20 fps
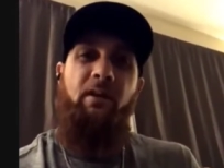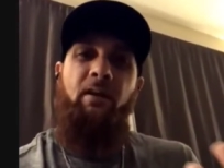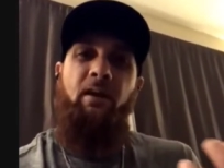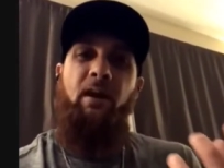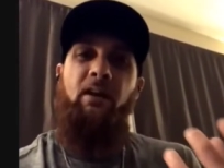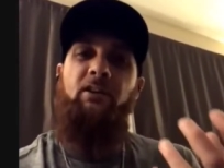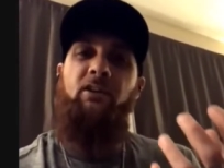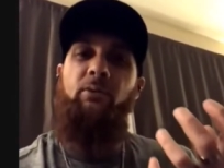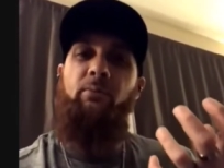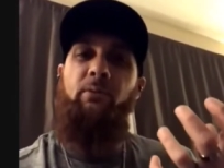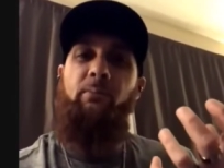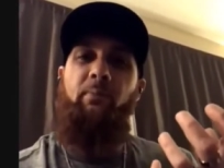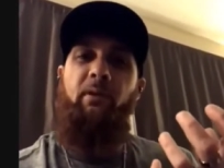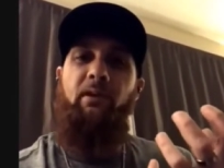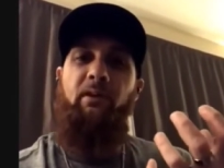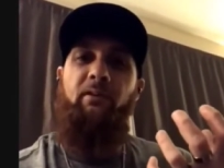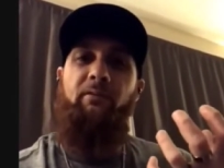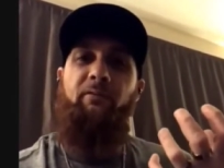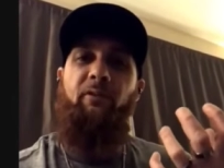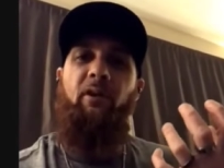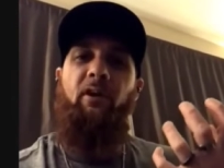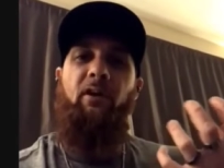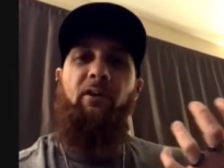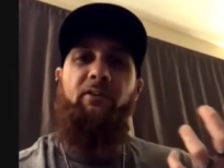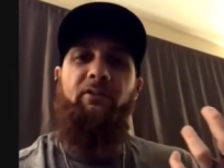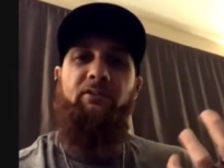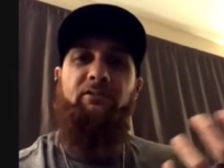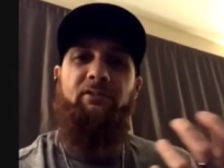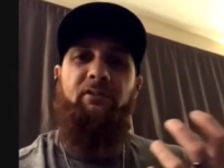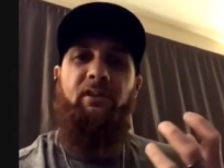a little bit better for
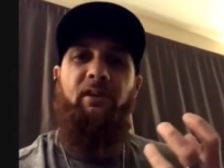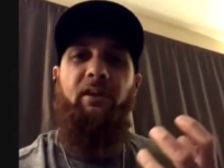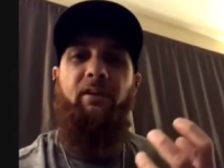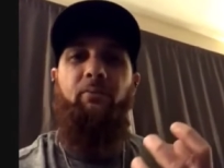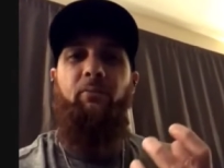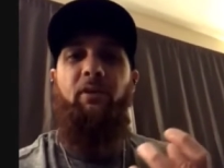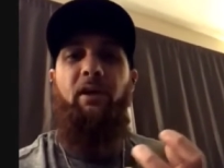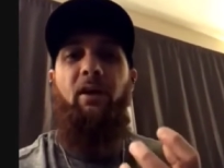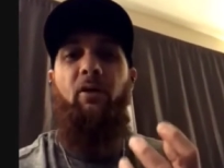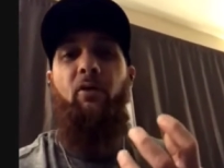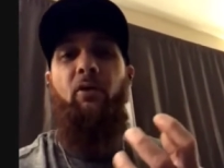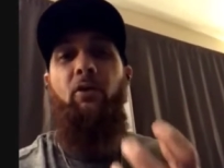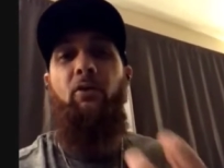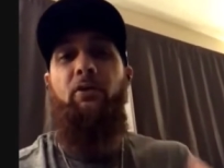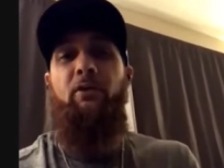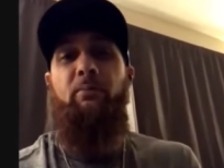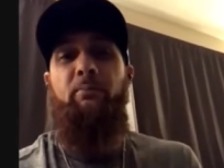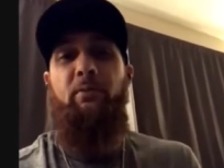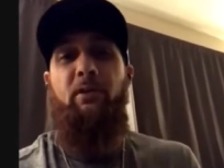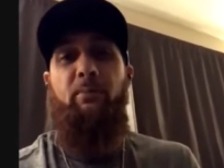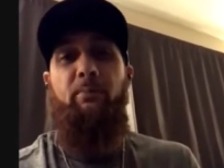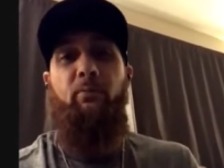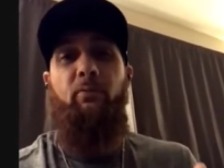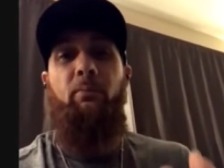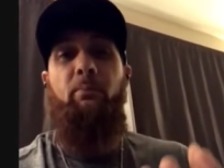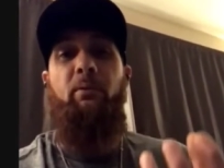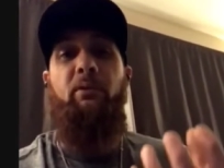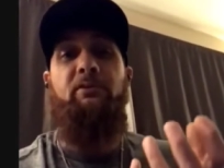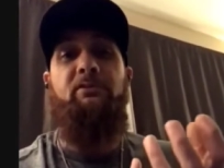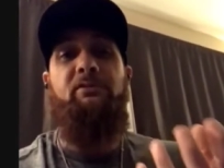others and without hurting people,
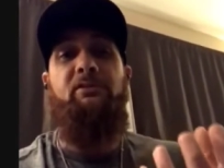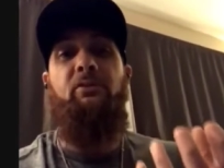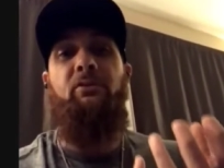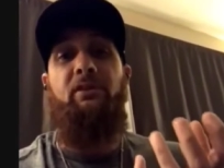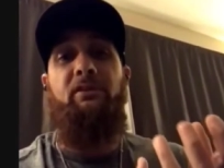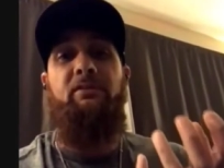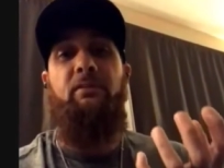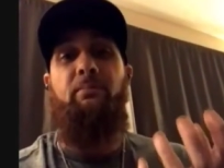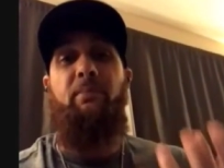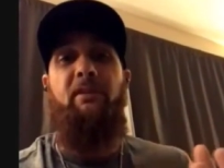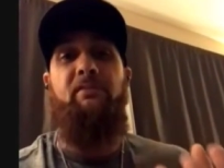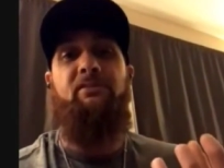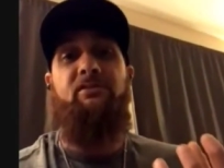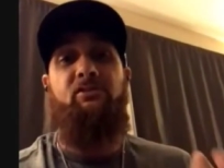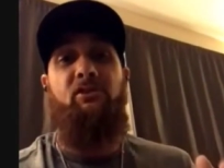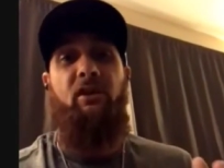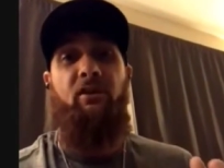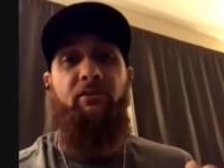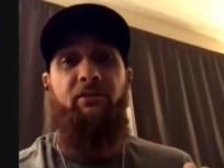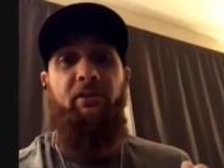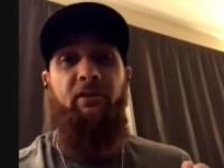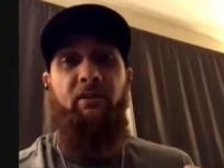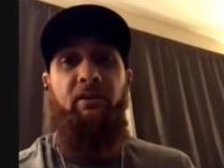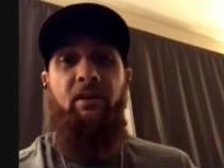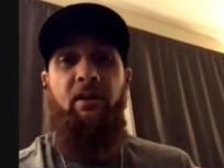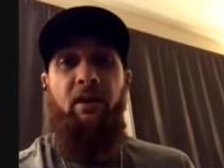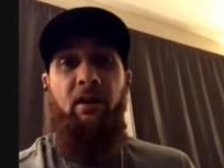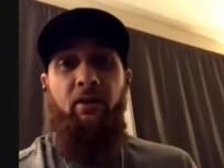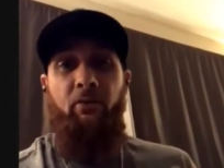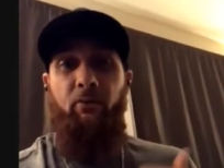but still get the message out there
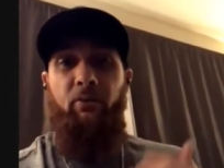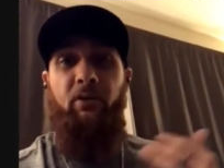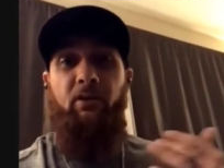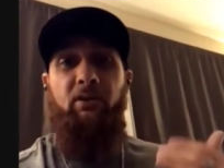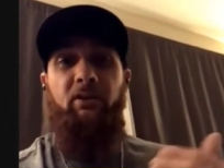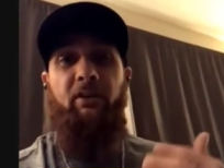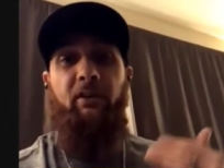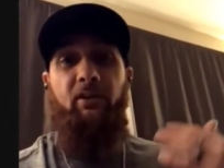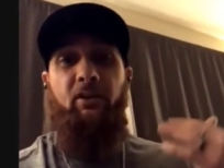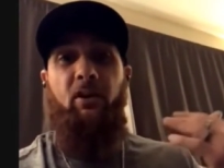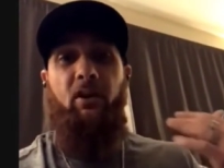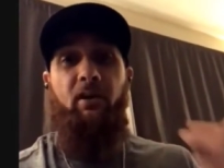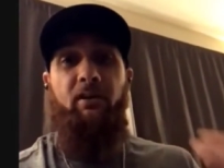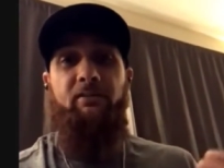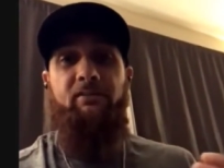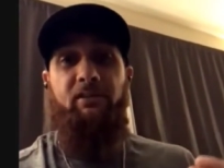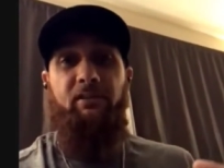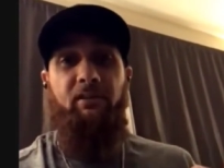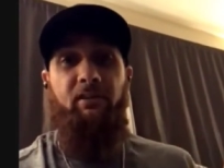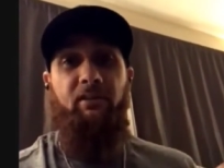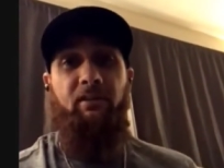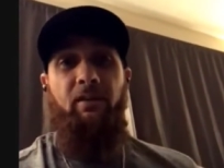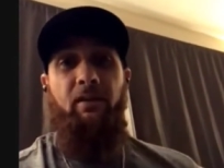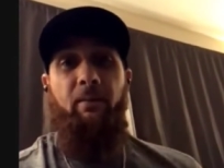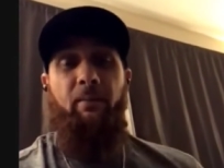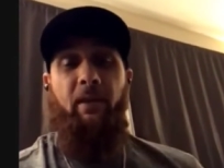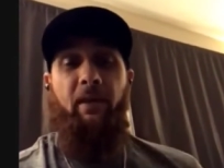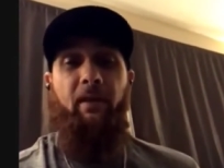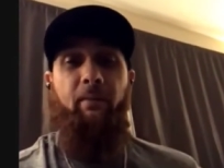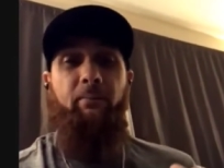with clear content
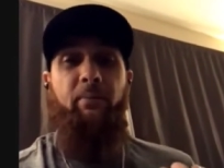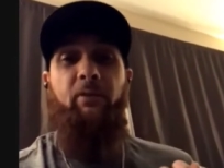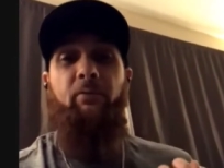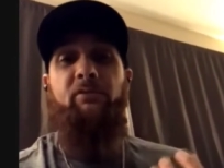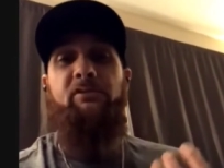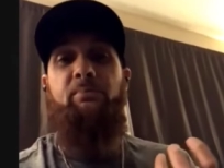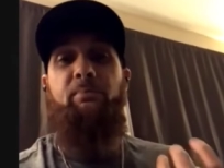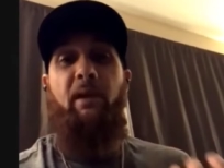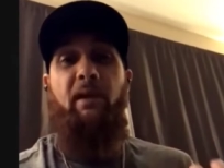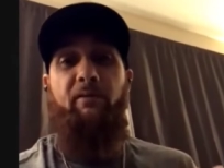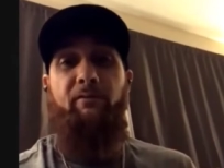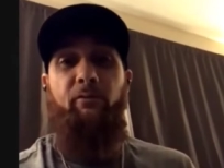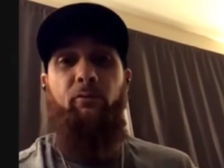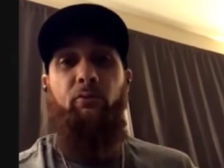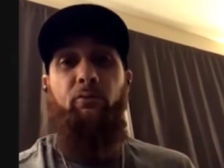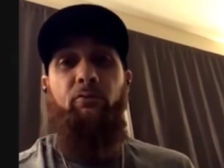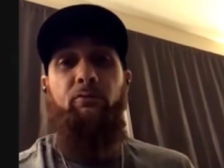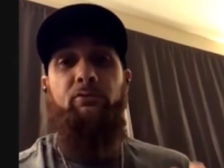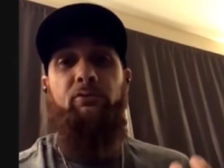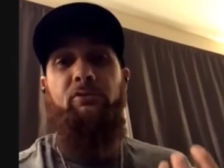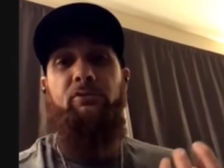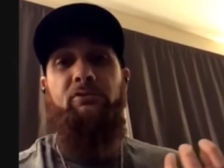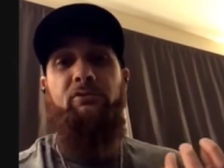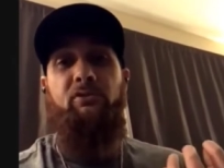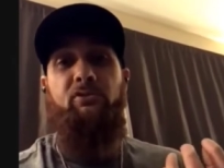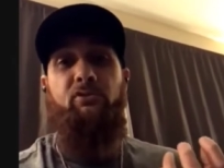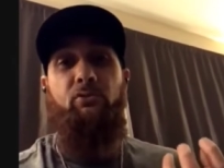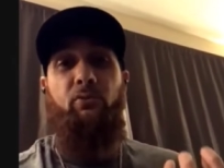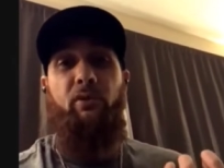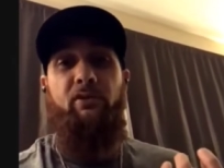and be respectful to
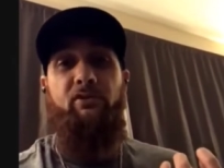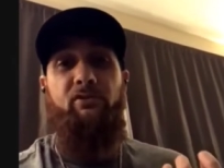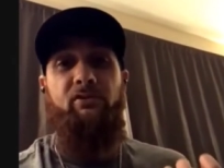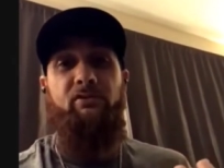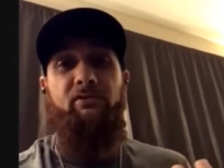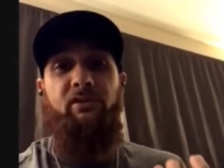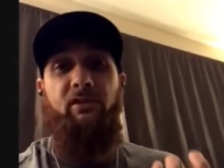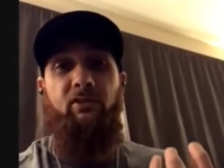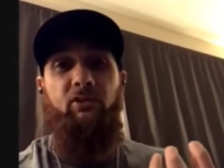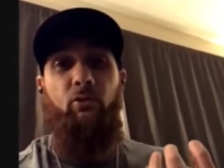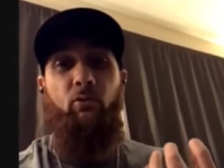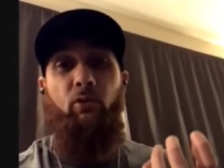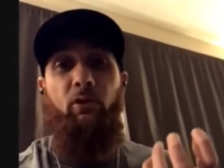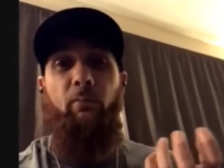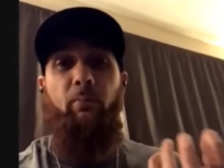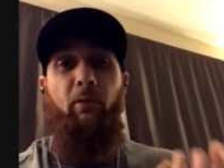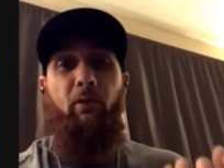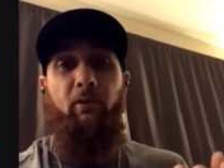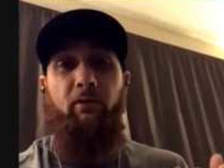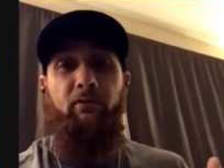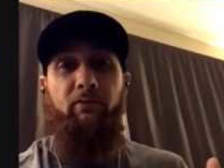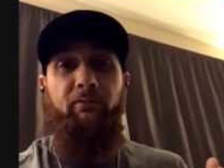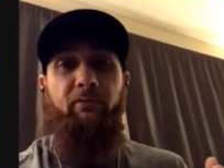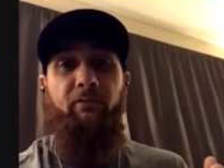situations that you are a part